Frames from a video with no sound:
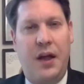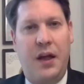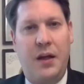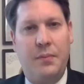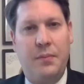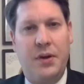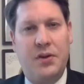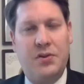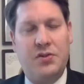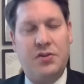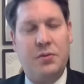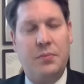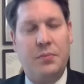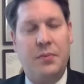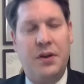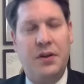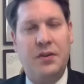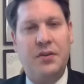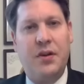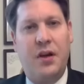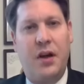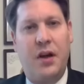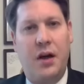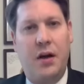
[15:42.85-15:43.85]
a
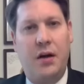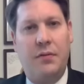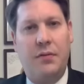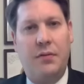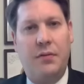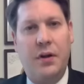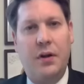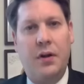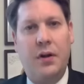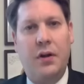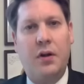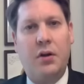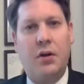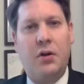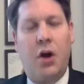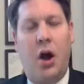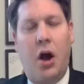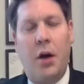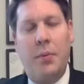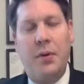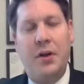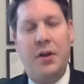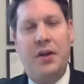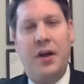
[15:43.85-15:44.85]
measurement of
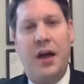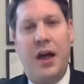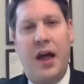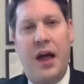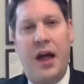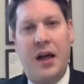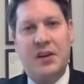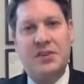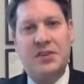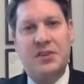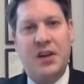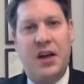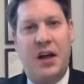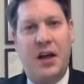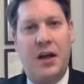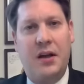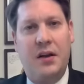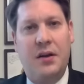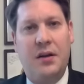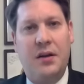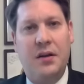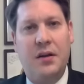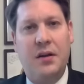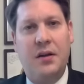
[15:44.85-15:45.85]
carbon
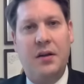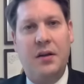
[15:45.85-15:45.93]
dioxide